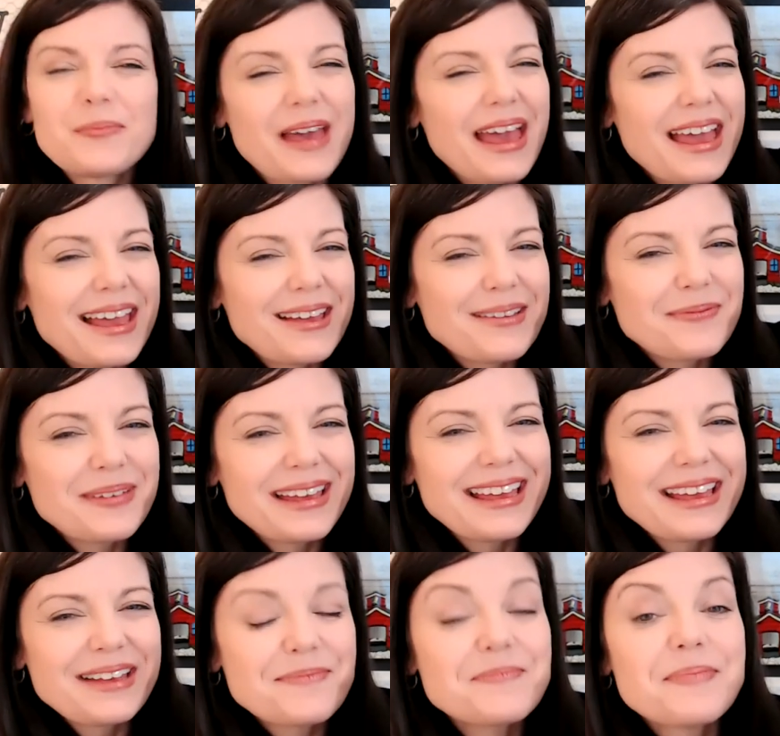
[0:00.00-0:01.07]

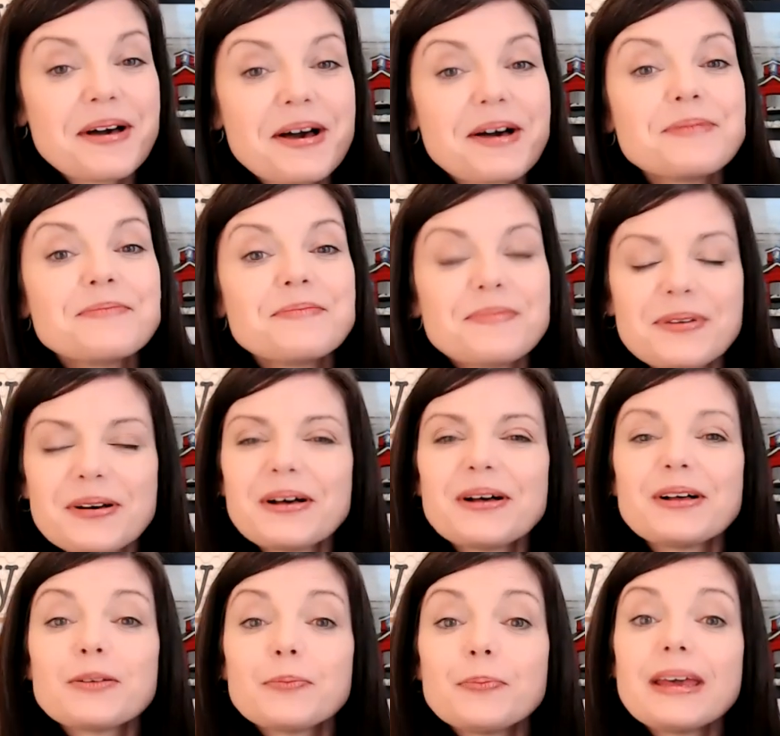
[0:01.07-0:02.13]
baby
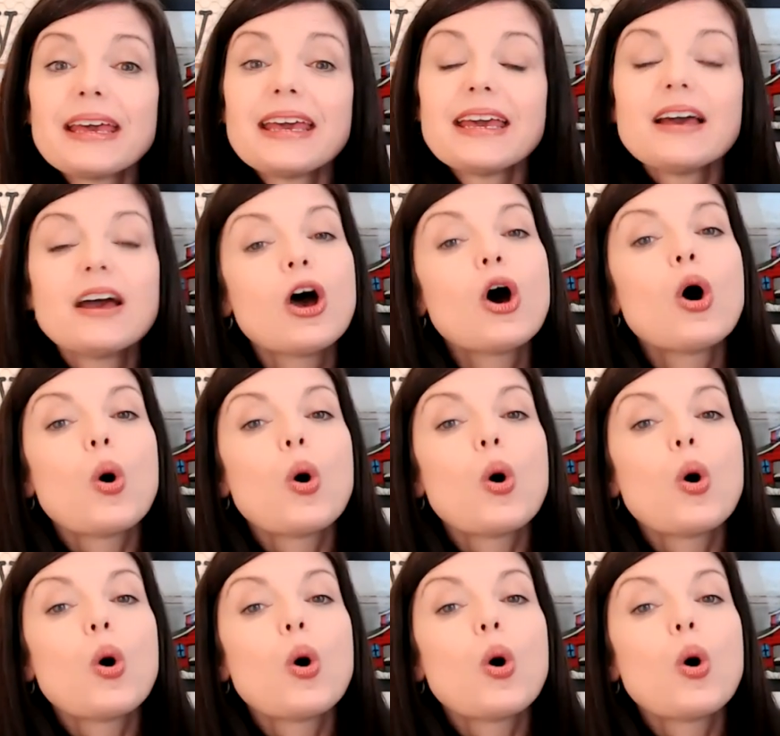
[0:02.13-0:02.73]
bumblebee.